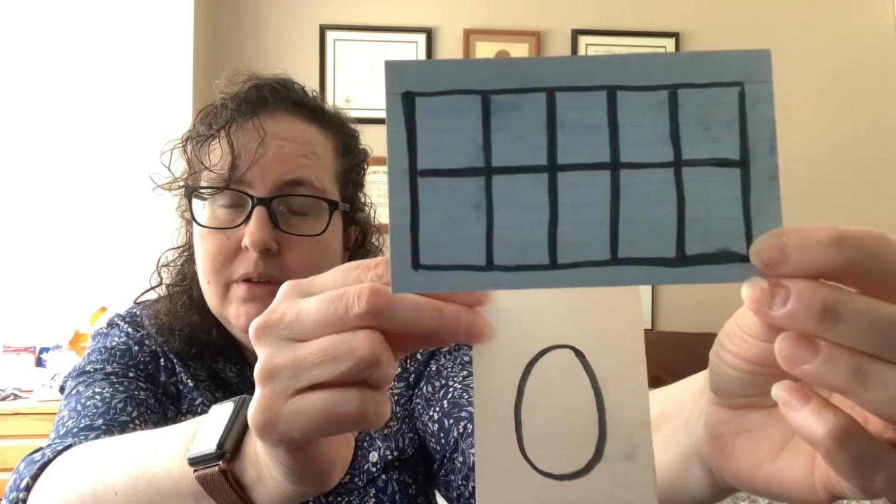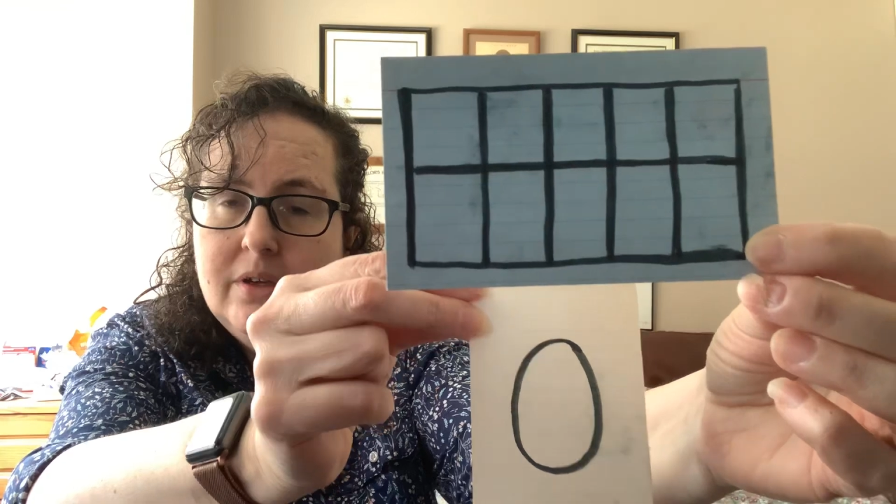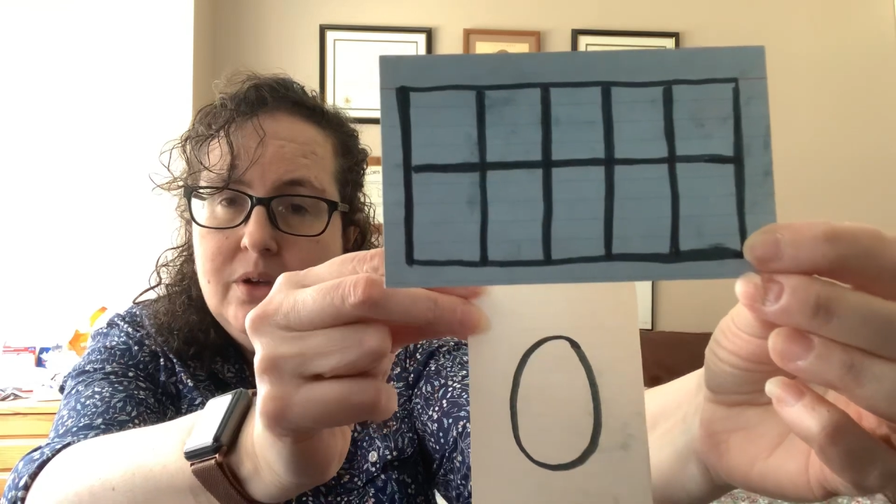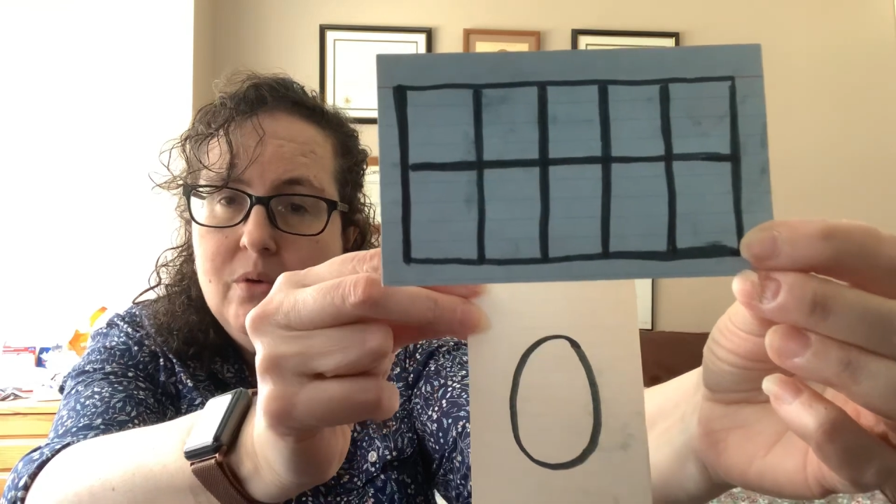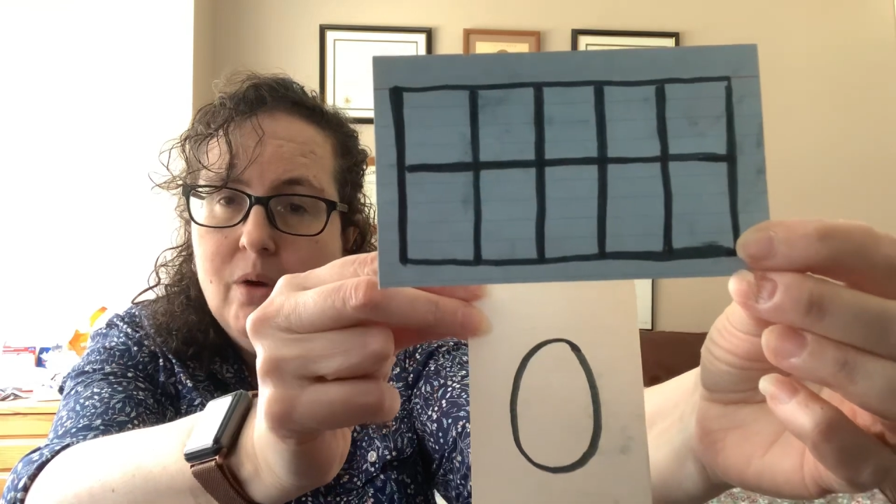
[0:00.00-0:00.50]

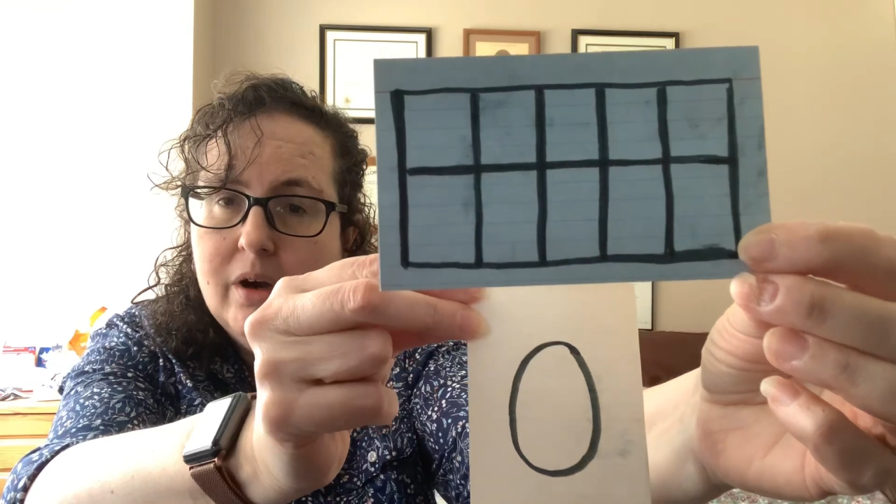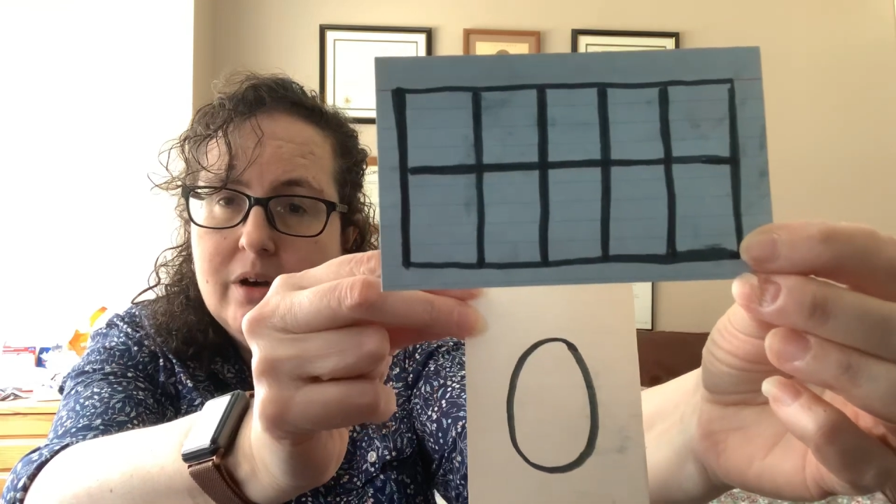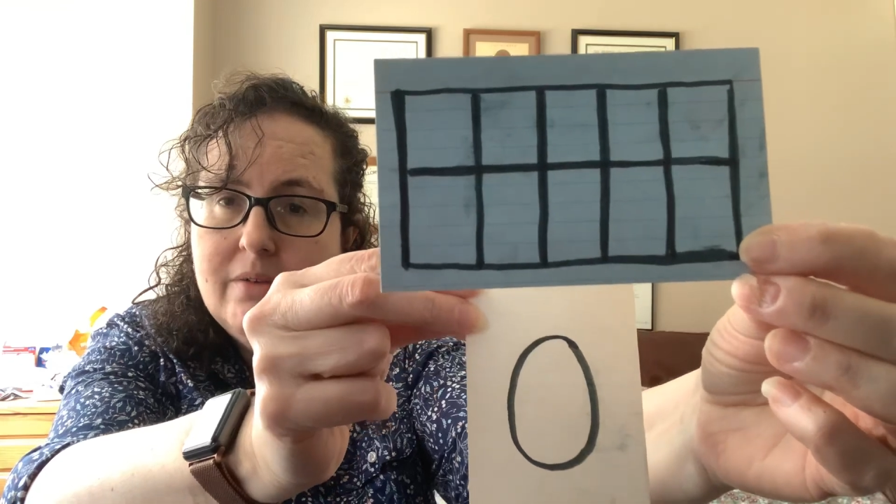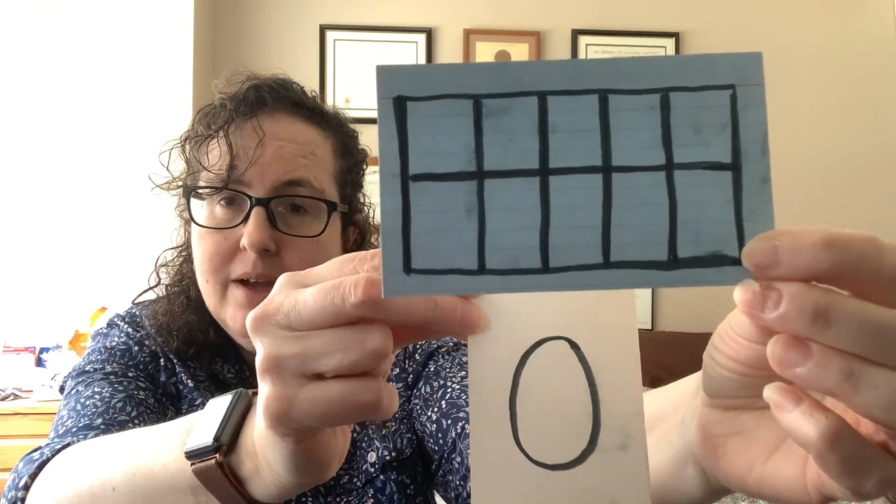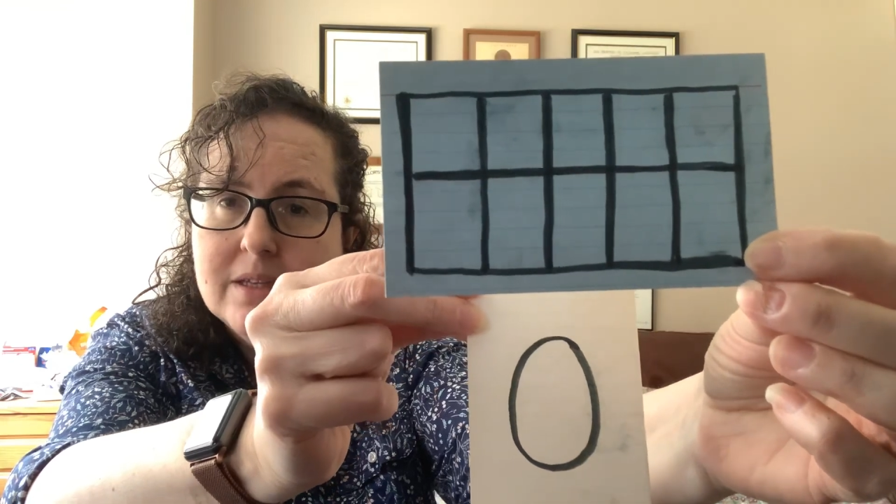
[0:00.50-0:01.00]
you are
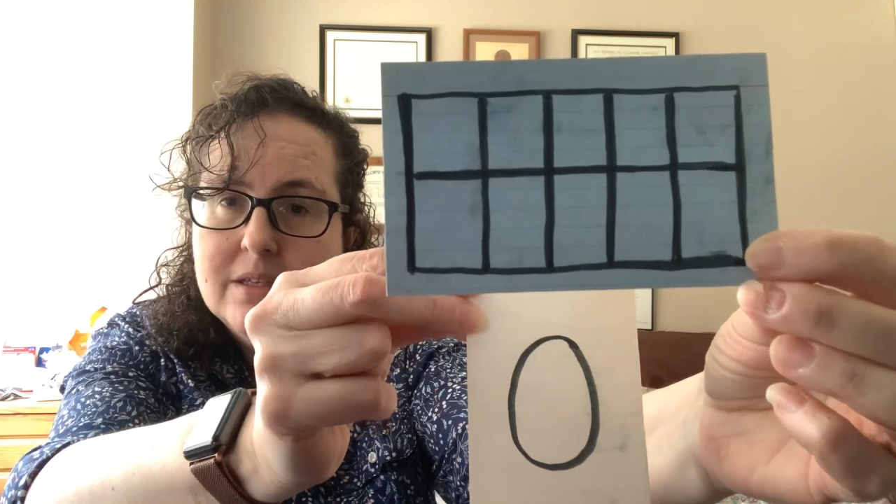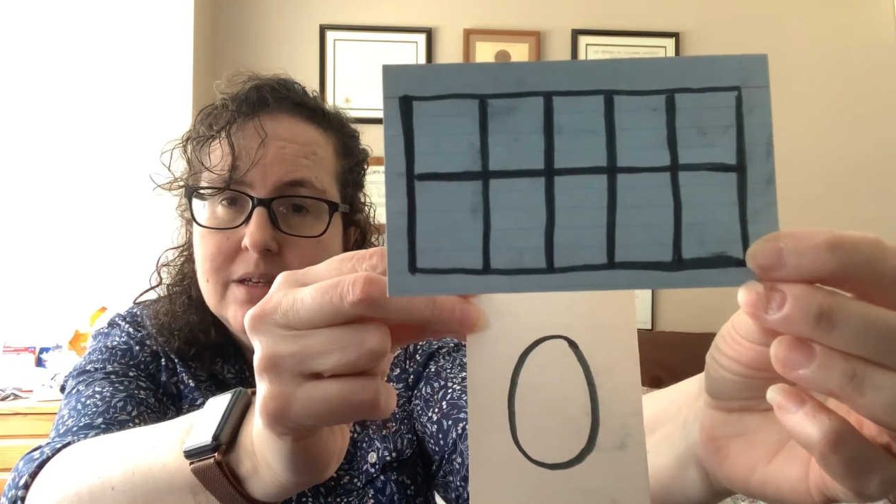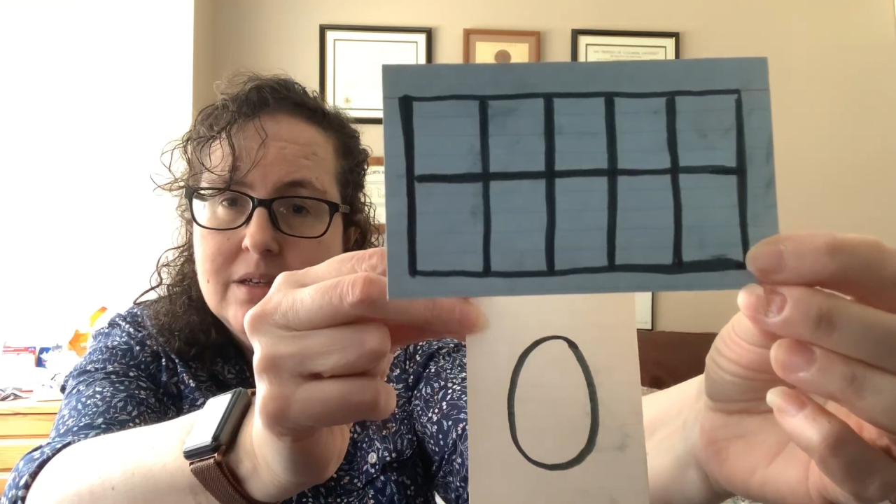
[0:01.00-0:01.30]
correct.